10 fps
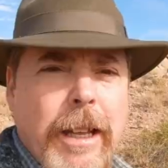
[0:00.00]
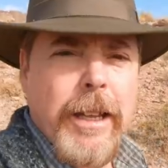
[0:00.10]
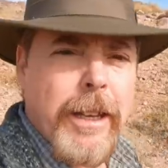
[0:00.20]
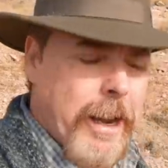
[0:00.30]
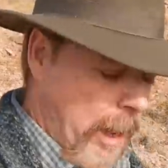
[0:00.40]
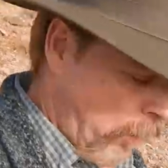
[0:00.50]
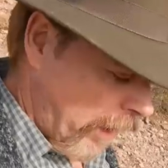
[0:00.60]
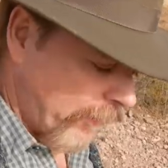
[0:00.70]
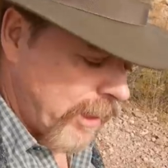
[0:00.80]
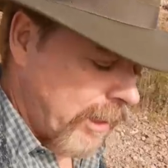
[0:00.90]
Now what
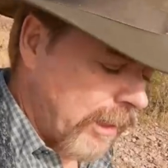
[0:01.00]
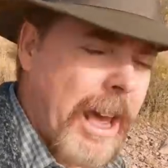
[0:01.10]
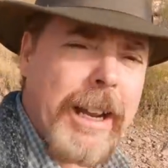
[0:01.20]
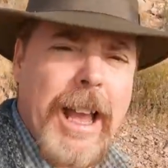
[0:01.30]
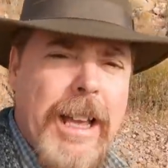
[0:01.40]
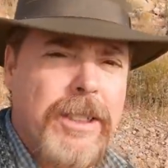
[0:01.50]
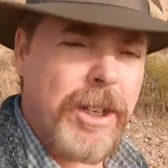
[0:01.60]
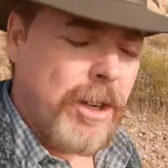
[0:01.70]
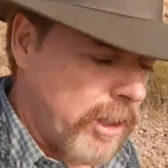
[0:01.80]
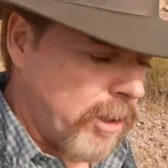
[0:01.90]
I've seen a lot of guys
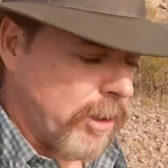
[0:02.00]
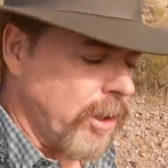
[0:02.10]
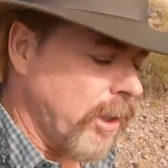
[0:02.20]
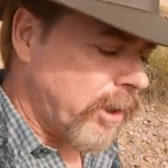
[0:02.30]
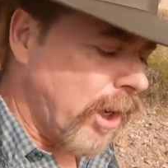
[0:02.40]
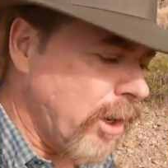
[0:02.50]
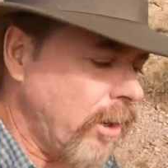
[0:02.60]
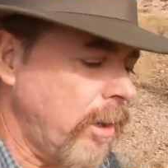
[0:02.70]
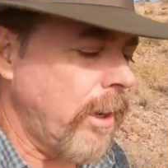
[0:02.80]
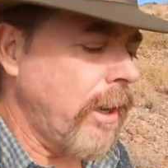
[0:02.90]
do, and you can do it
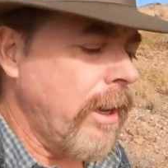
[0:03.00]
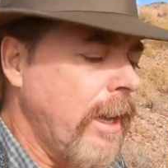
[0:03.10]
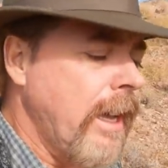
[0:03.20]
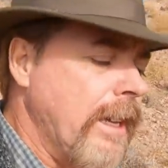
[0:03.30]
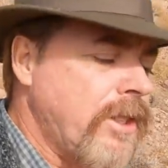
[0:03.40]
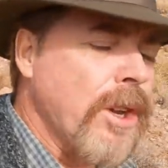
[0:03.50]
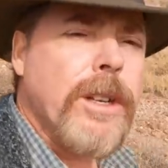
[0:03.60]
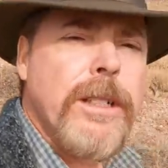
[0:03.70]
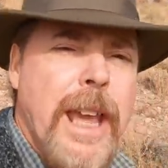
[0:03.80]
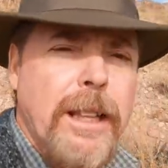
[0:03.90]
too, is you
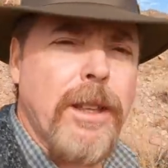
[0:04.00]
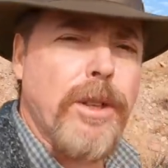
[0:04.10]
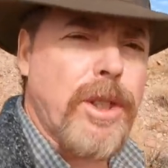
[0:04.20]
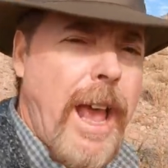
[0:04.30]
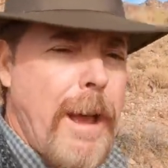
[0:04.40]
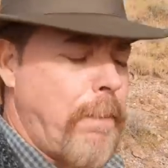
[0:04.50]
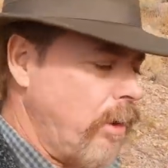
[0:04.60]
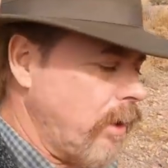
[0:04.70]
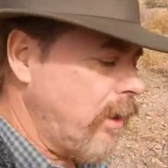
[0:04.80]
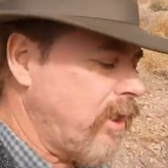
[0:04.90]
can take those
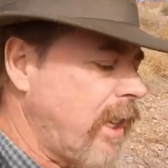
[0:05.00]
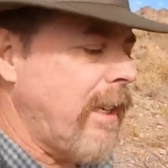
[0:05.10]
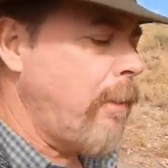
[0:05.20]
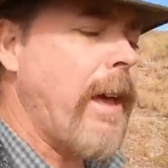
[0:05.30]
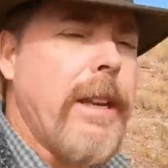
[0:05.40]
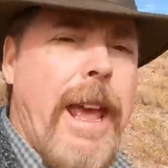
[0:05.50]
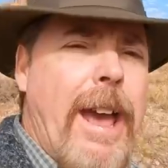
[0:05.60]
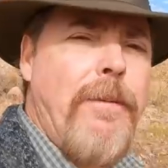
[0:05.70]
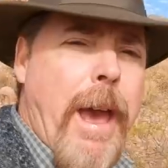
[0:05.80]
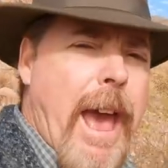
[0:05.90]
samples and send them in to have
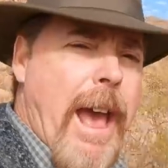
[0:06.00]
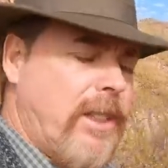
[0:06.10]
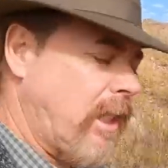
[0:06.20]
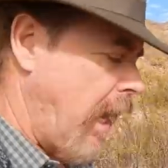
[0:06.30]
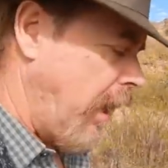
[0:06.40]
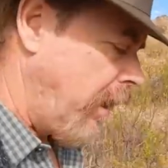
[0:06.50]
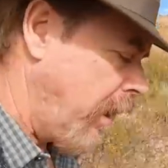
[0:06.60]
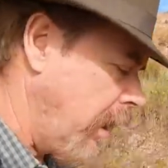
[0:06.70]
them assayed.